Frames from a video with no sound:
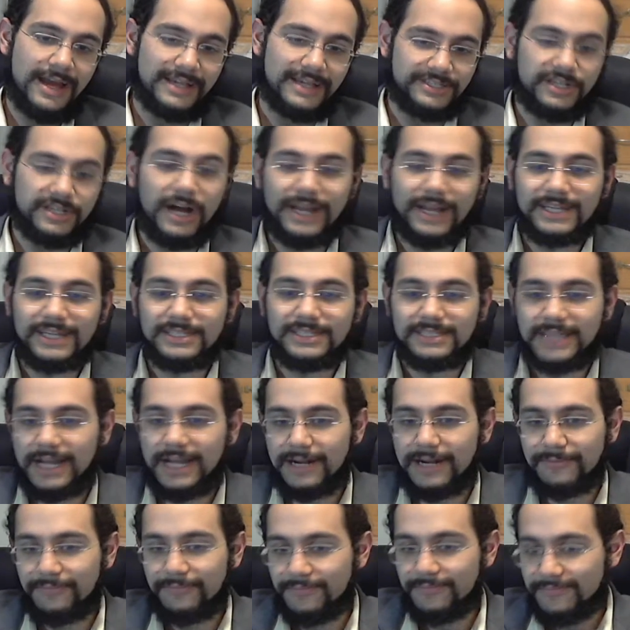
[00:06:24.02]
As long as
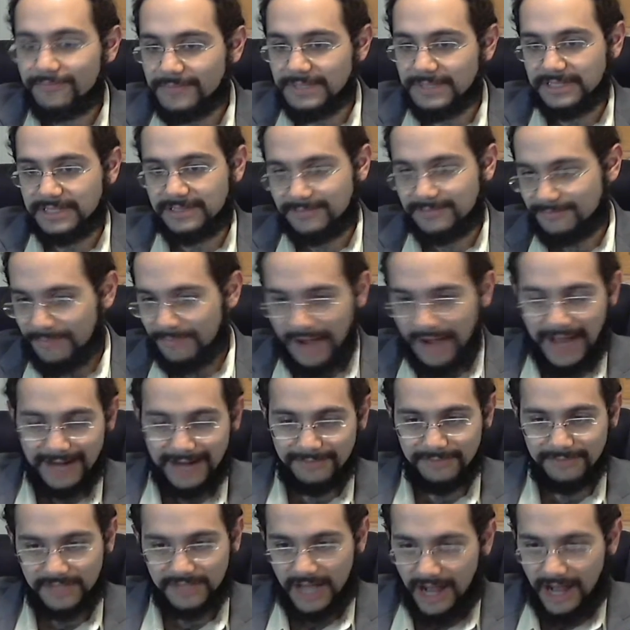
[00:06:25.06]
their
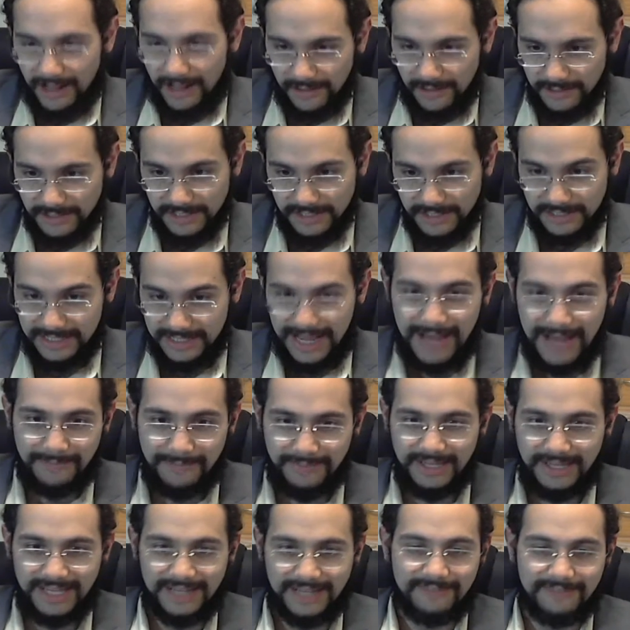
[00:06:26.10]
bottom dollar is
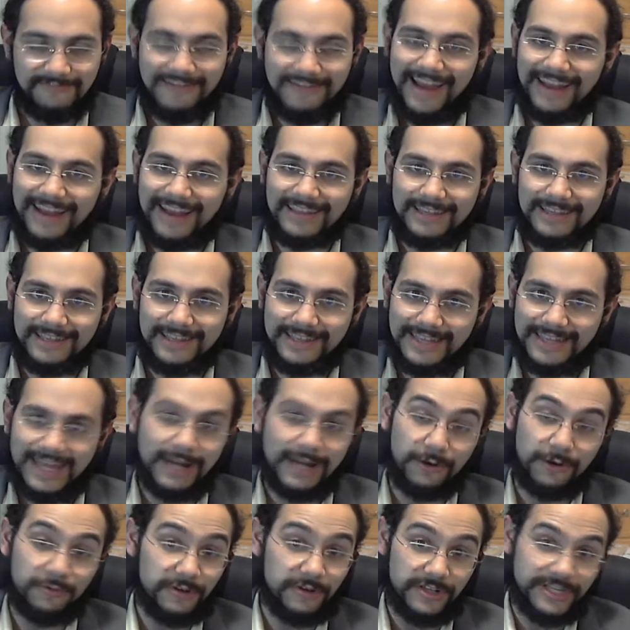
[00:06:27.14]
not being affected, they
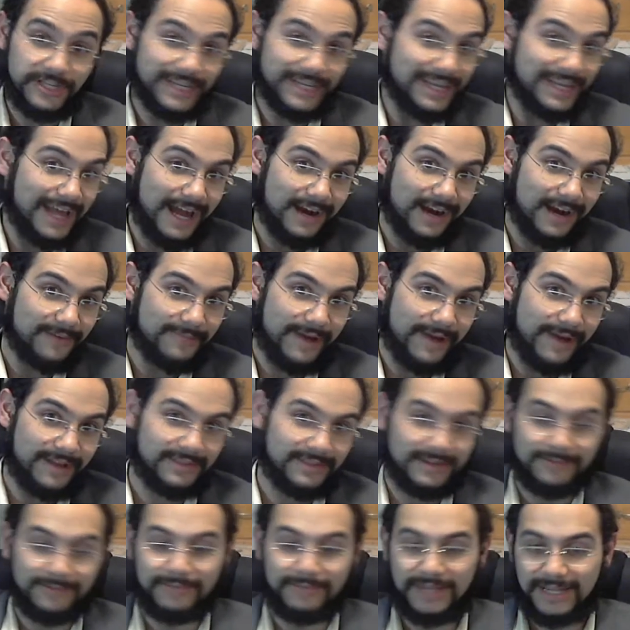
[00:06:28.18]
don't really care
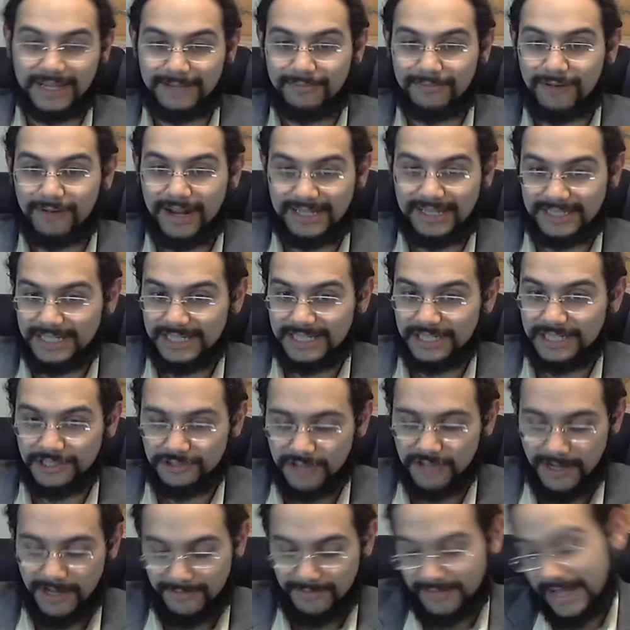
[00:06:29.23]
about there being a President
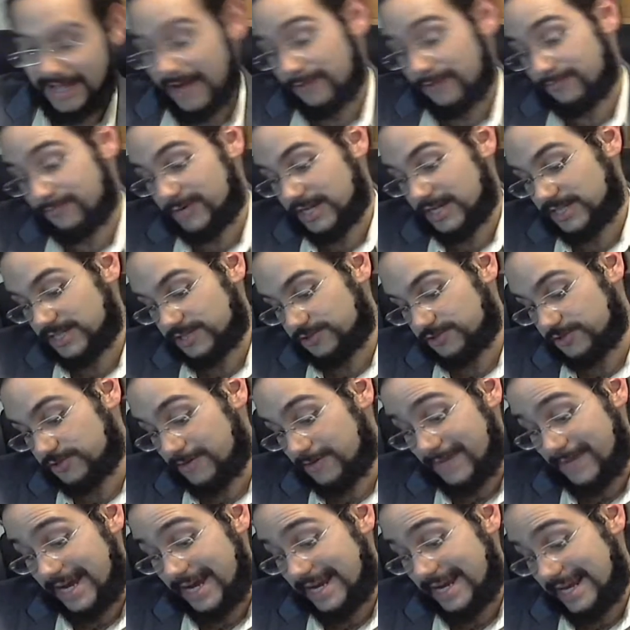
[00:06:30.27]
Trump. Now, President
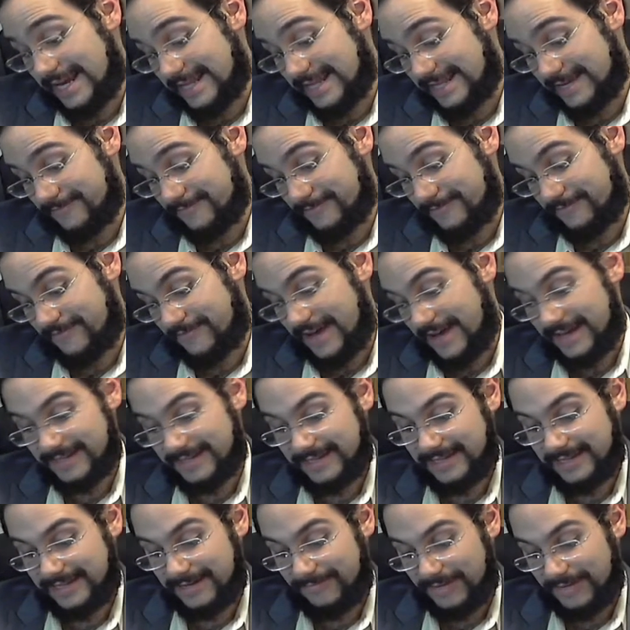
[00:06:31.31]
Trump might end up
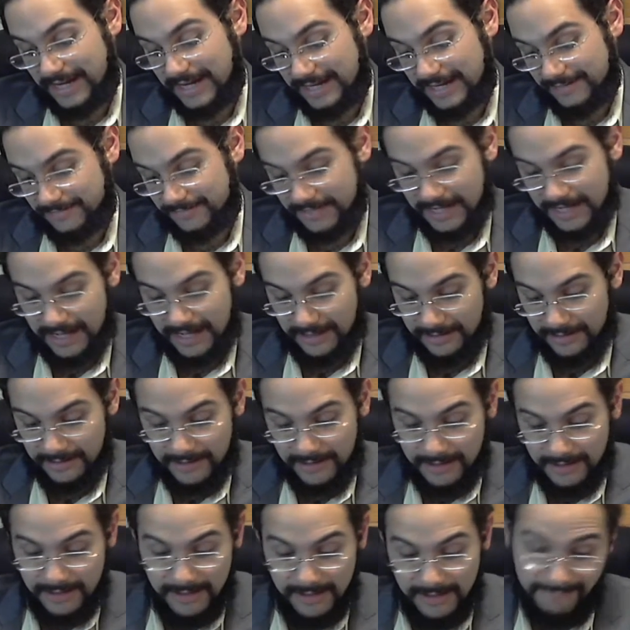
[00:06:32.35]
affecting their bottom
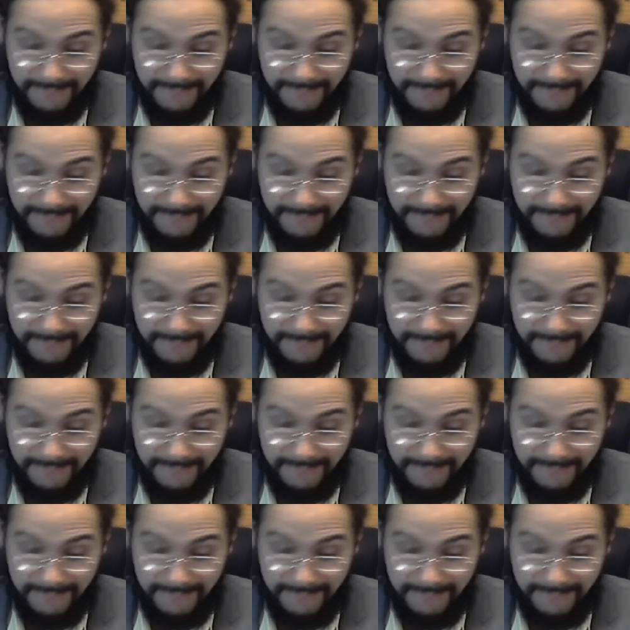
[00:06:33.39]
dollar.